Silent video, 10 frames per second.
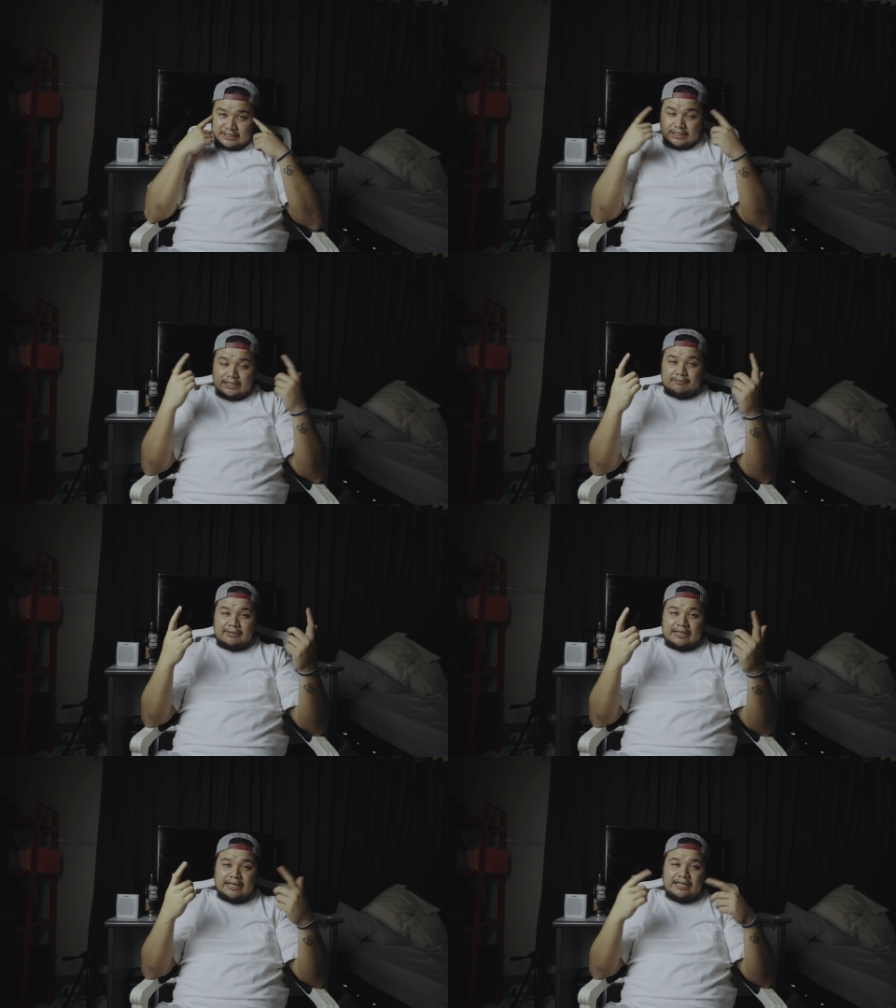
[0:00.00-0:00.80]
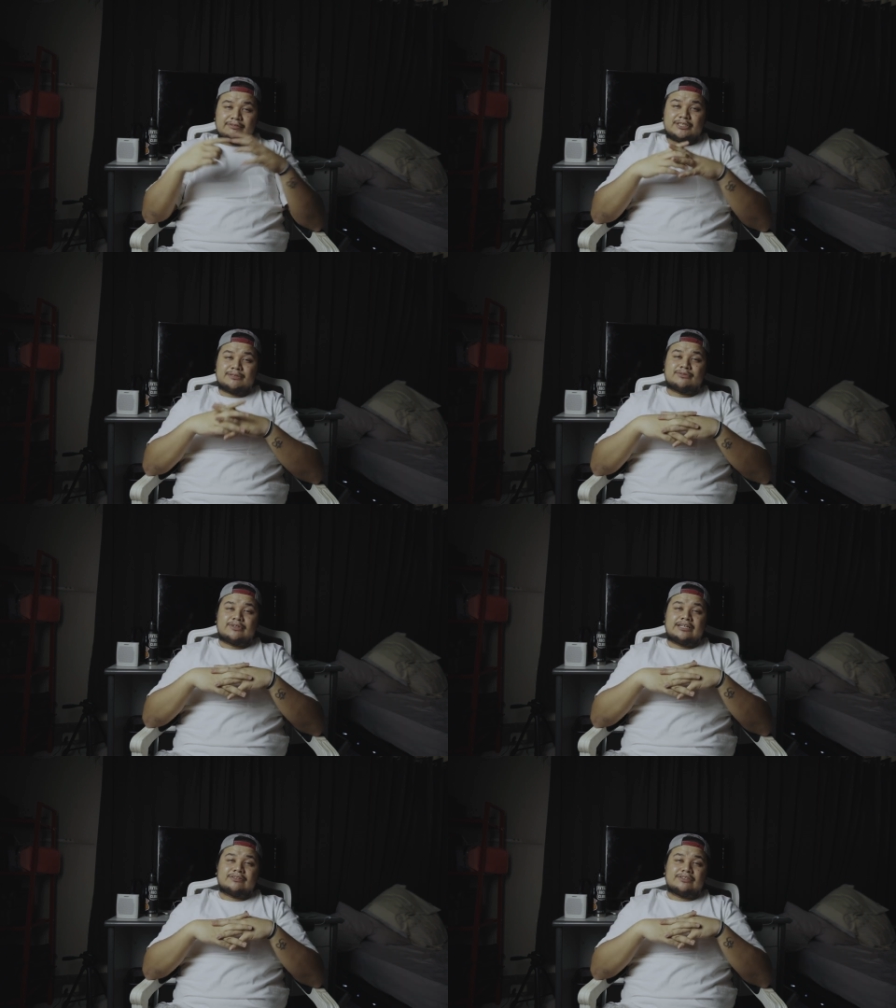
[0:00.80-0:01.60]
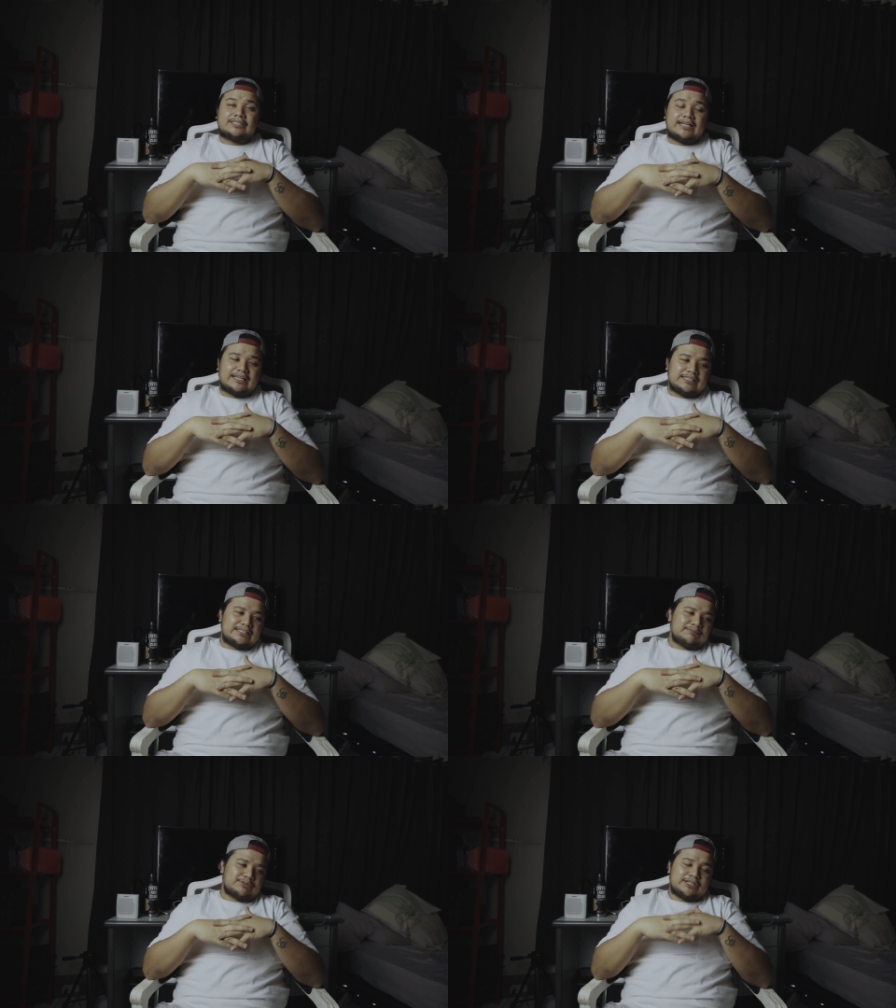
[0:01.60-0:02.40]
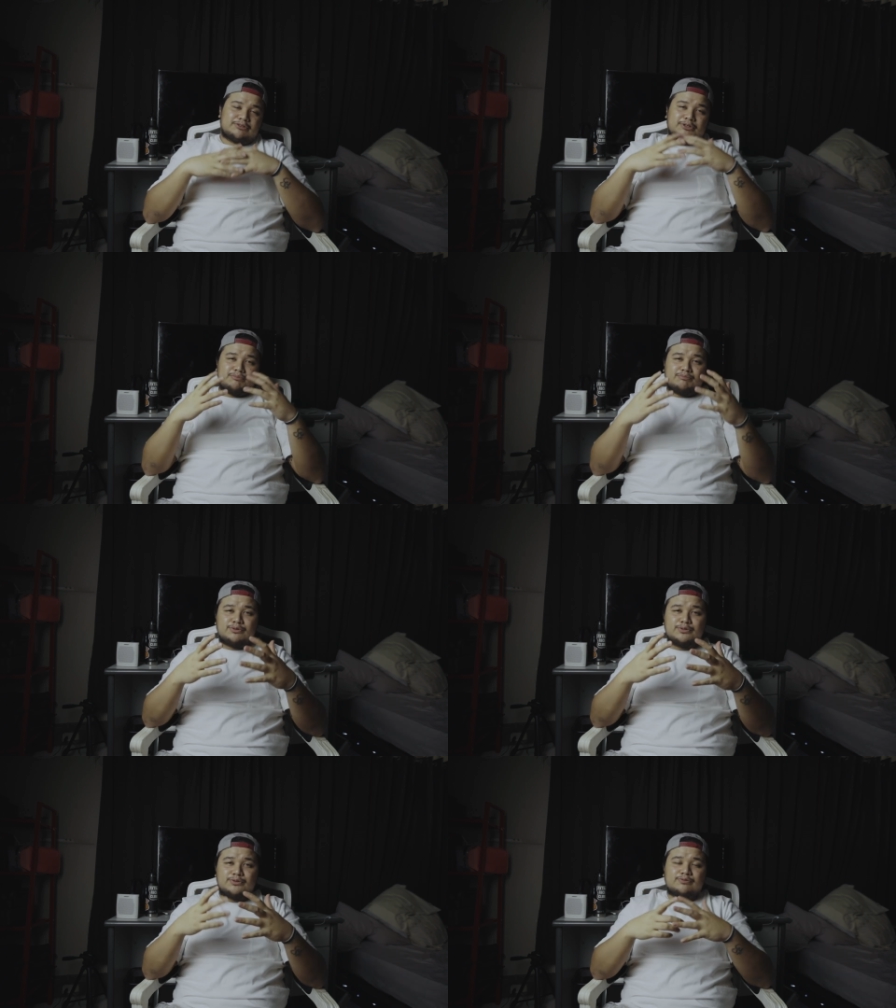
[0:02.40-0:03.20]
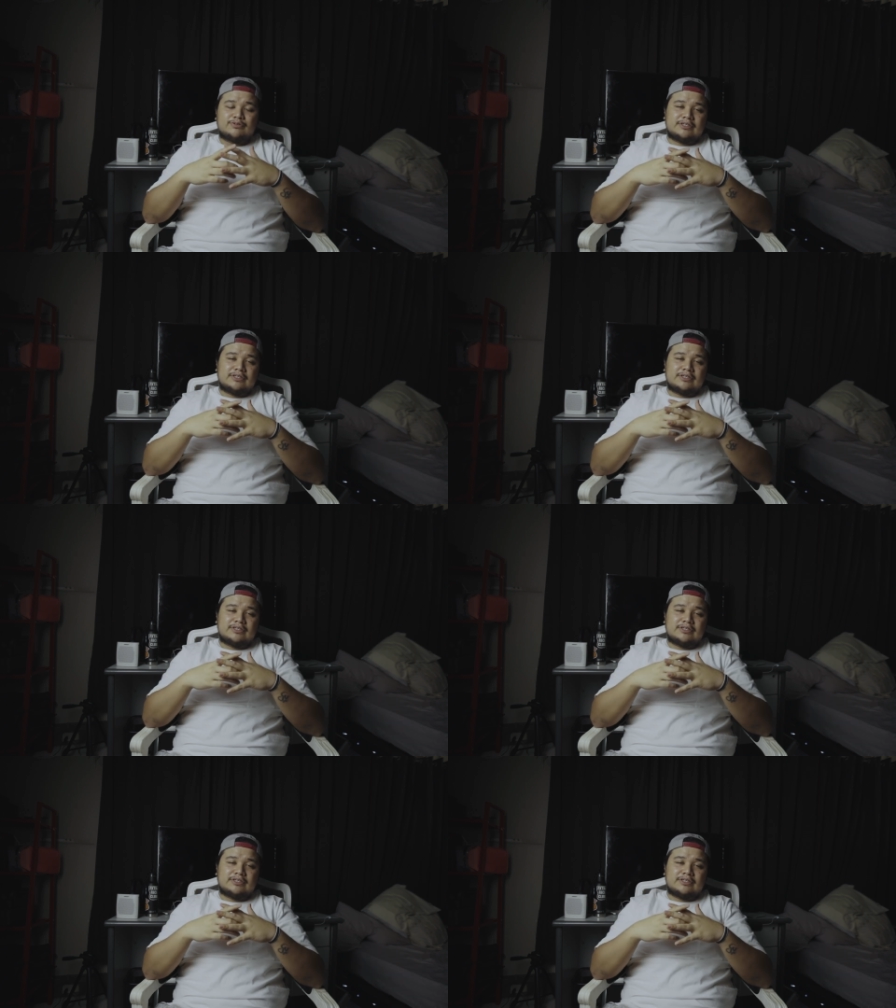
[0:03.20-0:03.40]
stuck in my head, which I'm trying to change, I'm trying to improve.